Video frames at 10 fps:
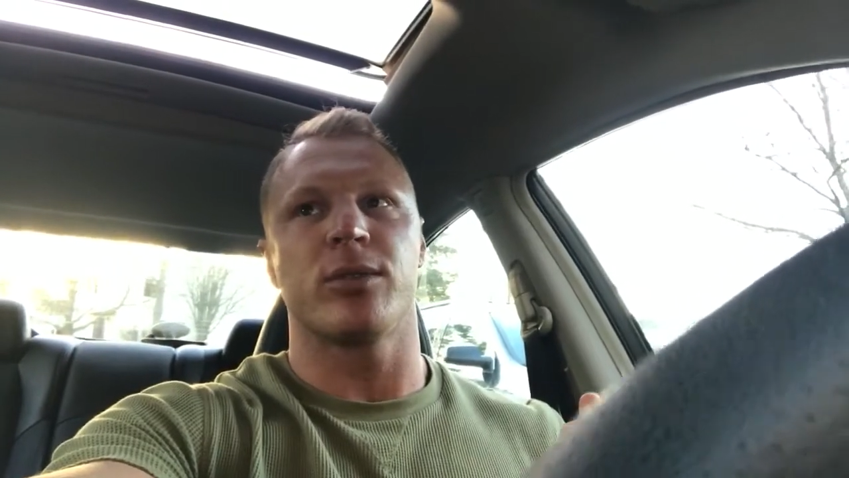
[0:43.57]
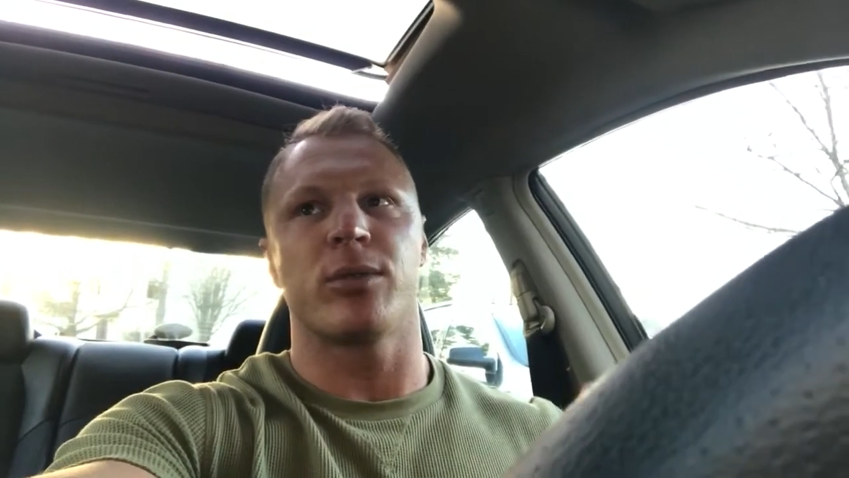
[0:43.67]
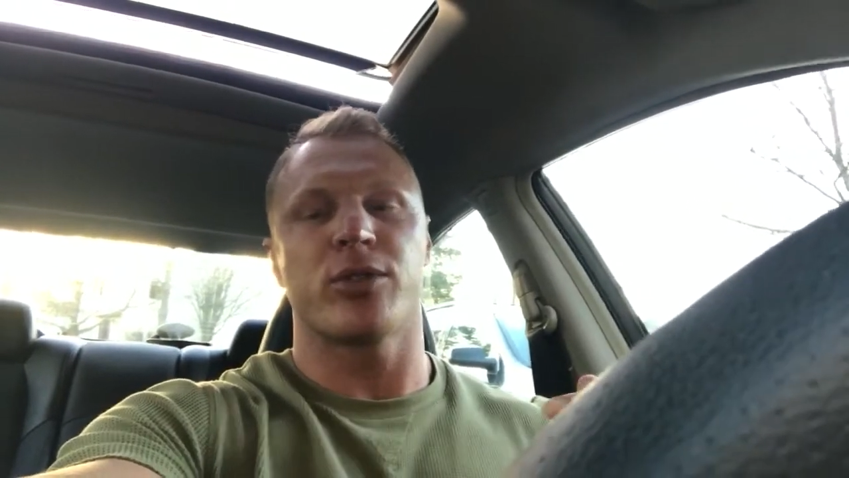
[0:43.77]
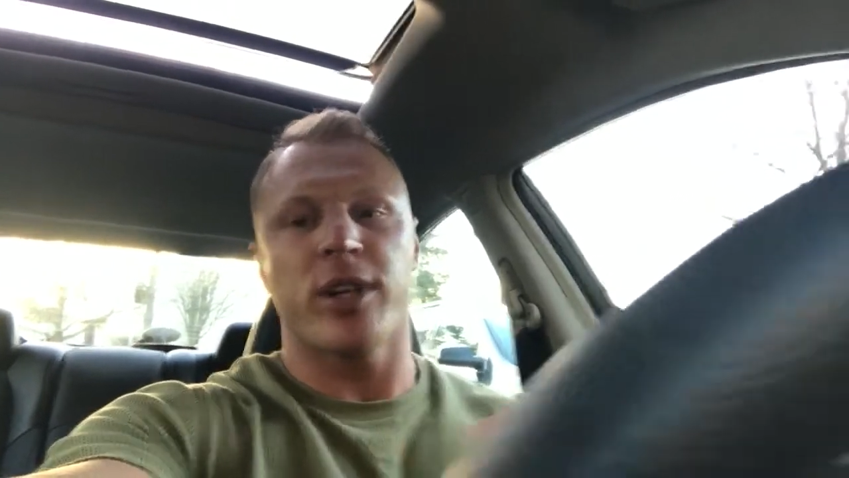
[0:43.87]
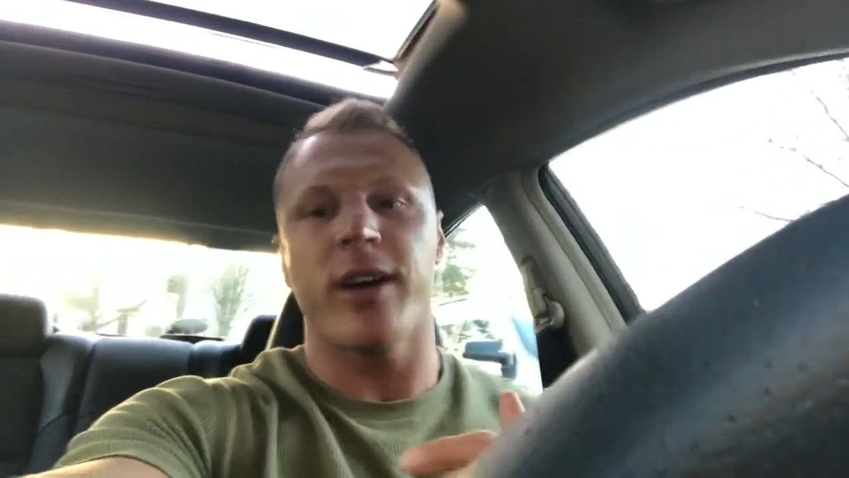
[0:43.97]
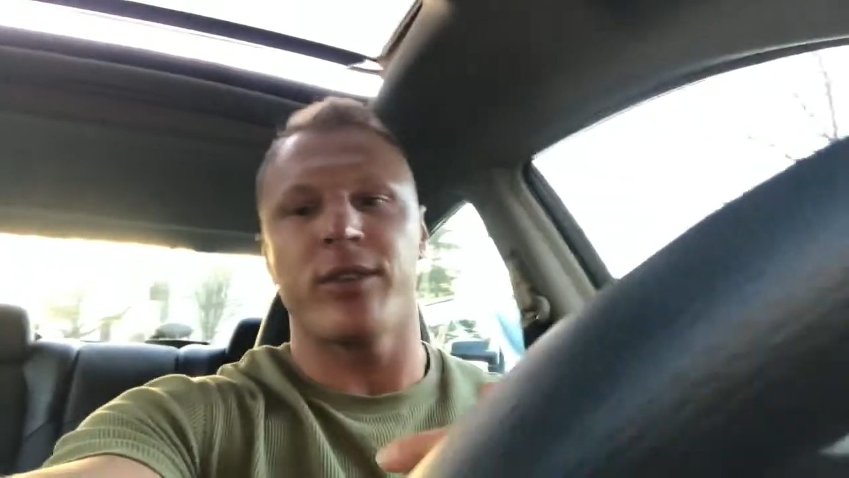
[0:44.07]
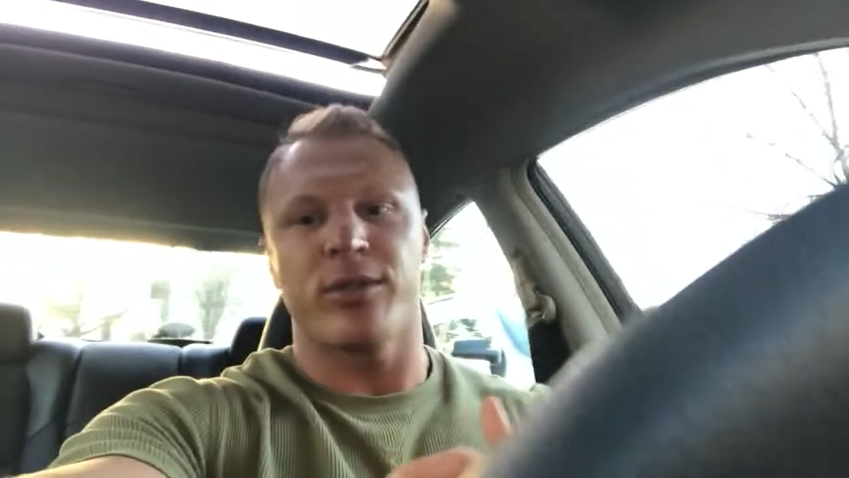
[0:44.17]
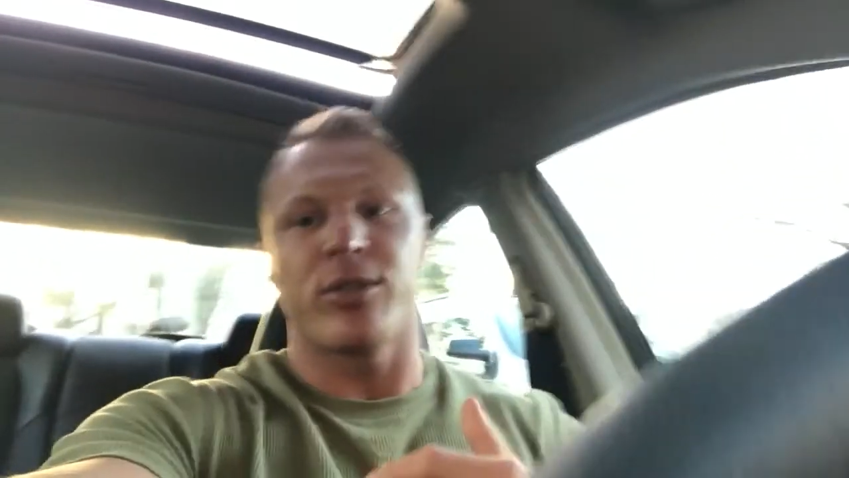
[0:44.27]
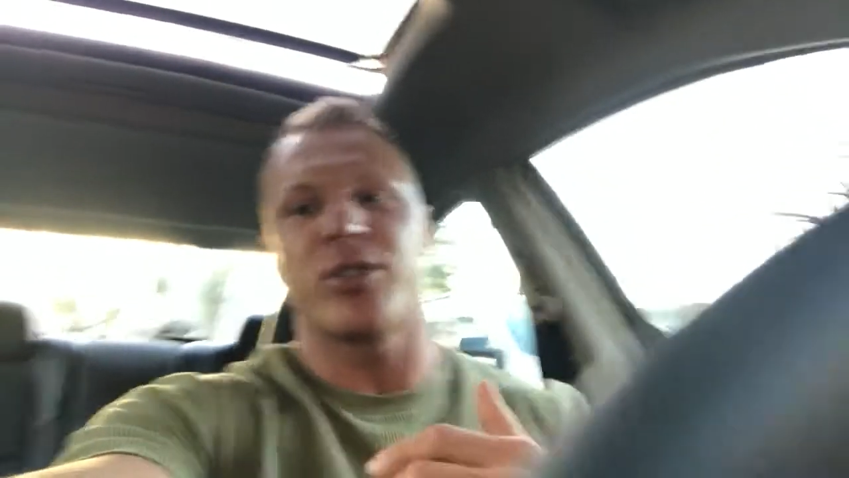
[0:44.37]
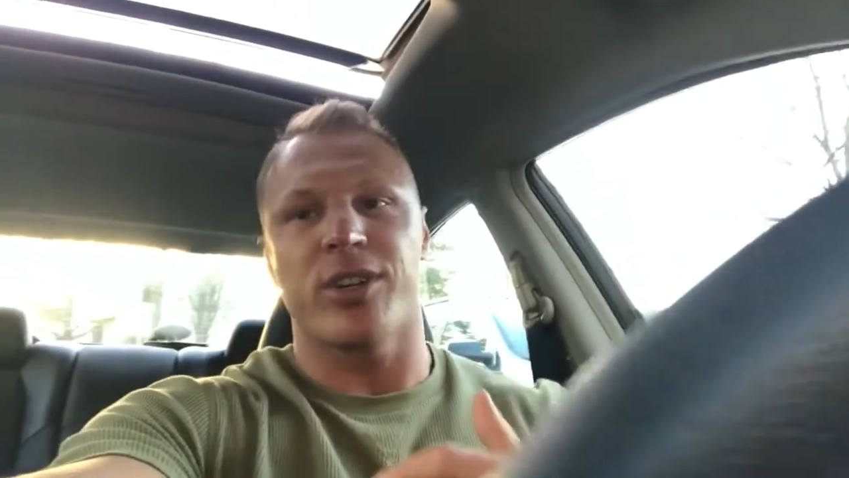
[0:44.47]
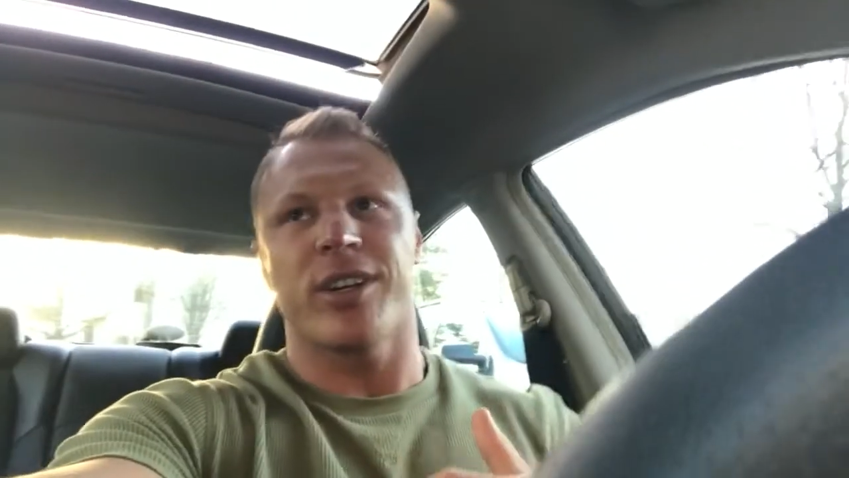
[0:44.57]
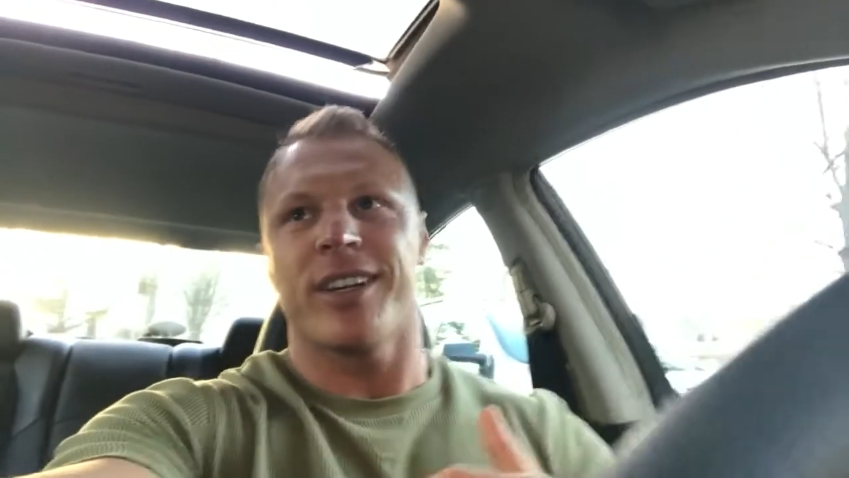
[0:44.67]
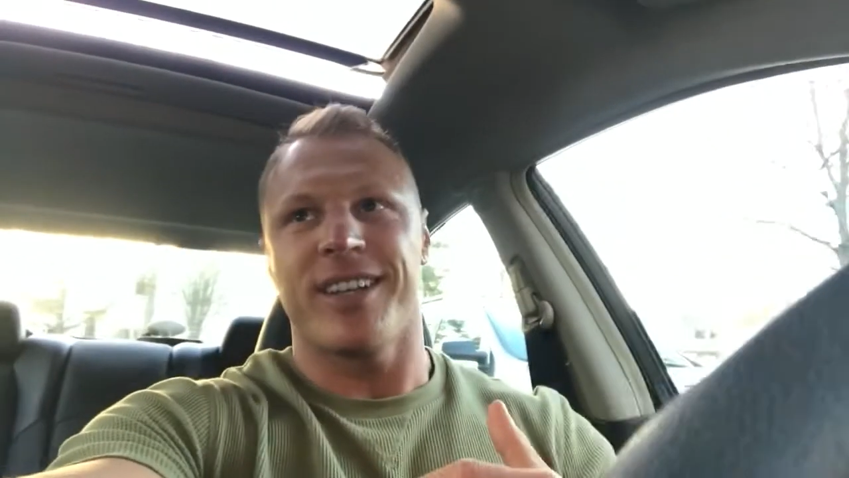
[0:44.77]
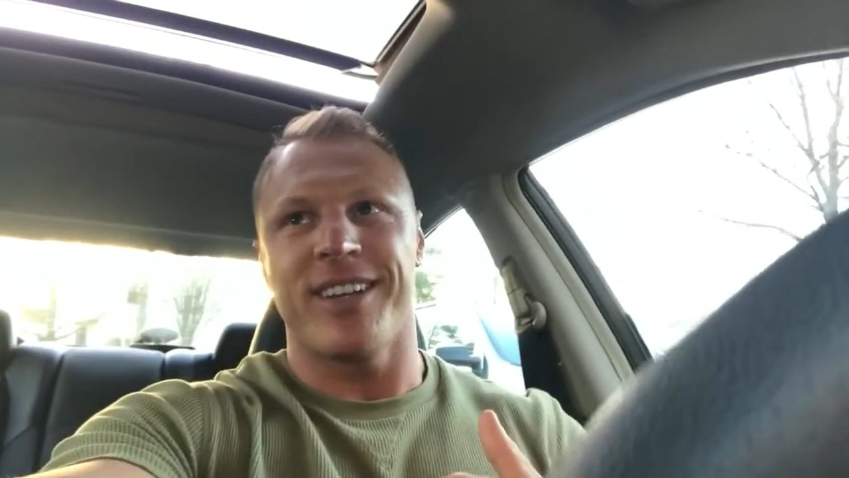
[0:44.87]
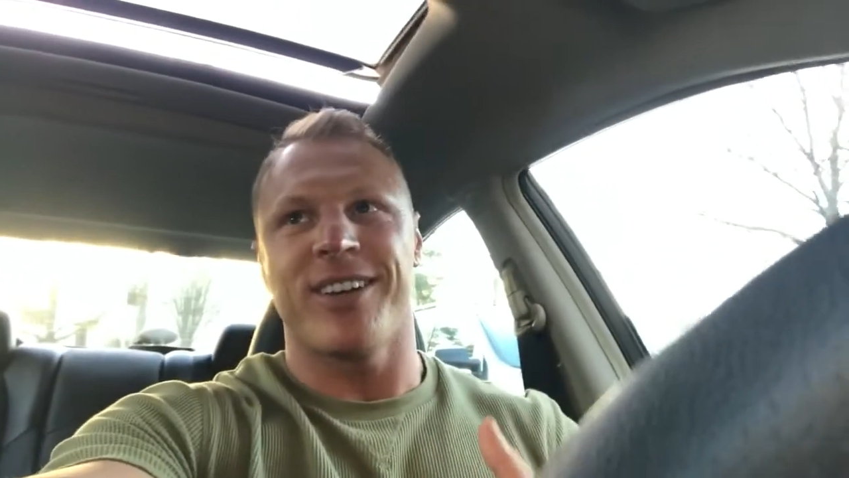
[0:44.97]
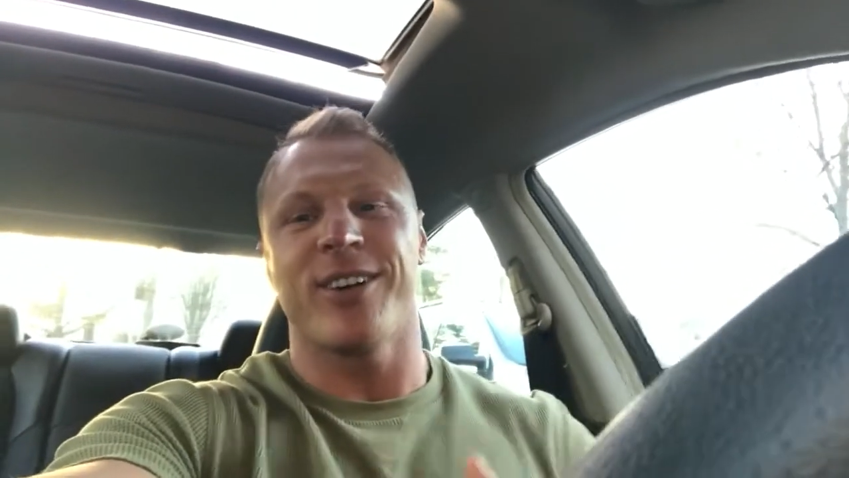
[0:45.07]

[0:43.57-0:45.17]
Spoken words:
You were driving, you were jerking,